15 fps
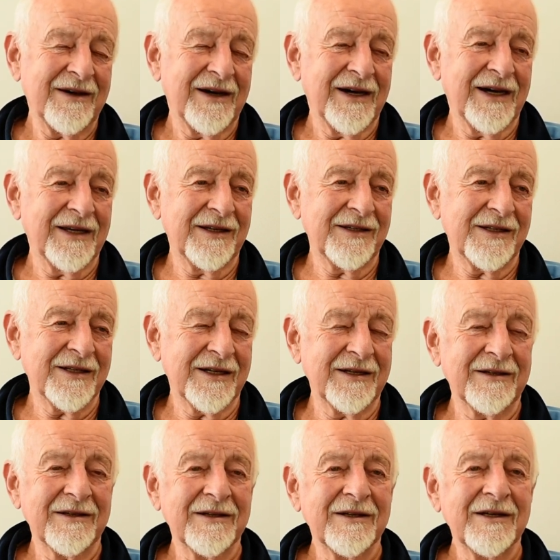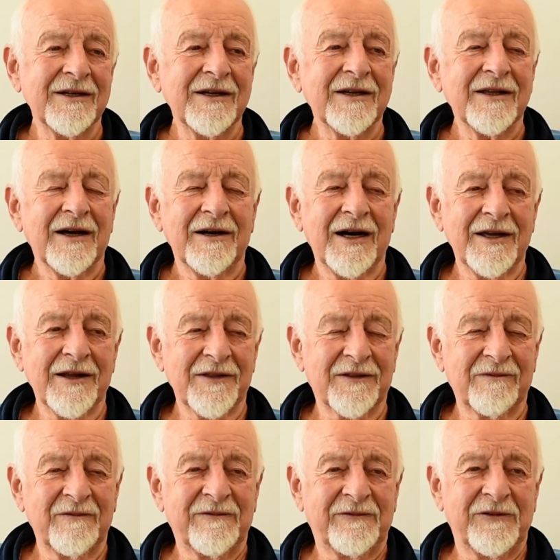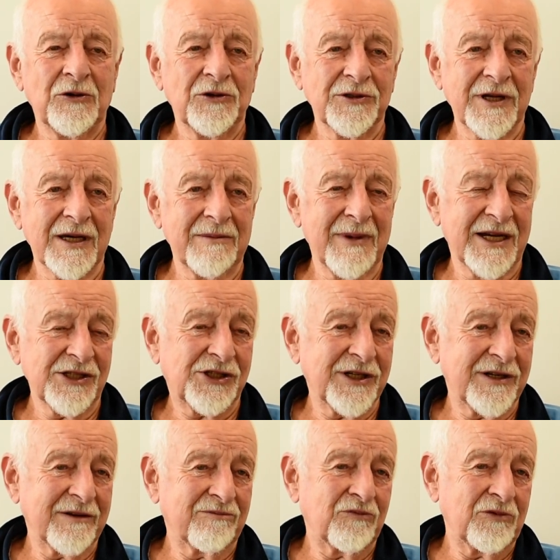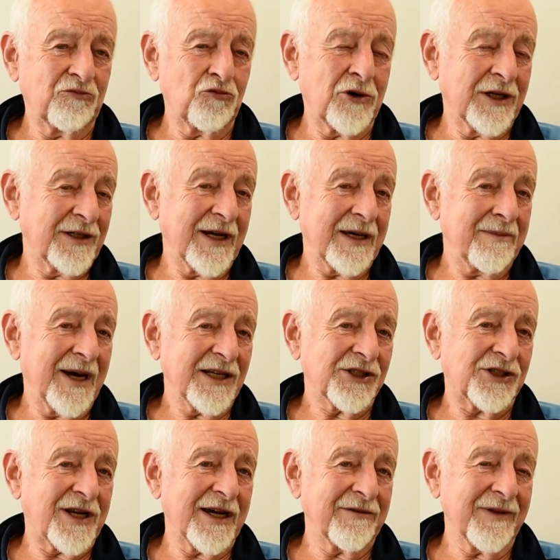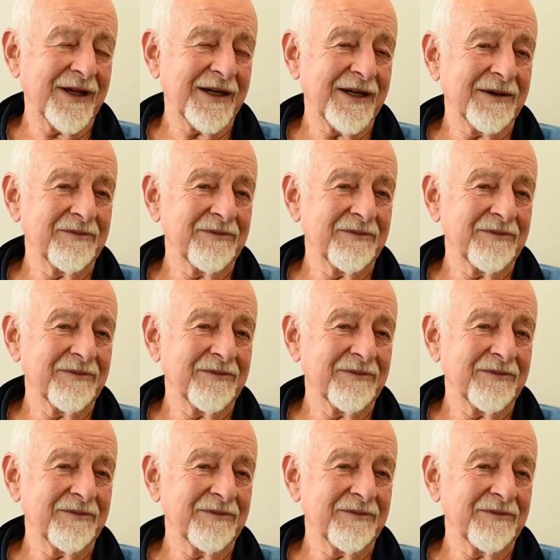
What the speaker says: And I had a 4-day match and a 1-day match down there.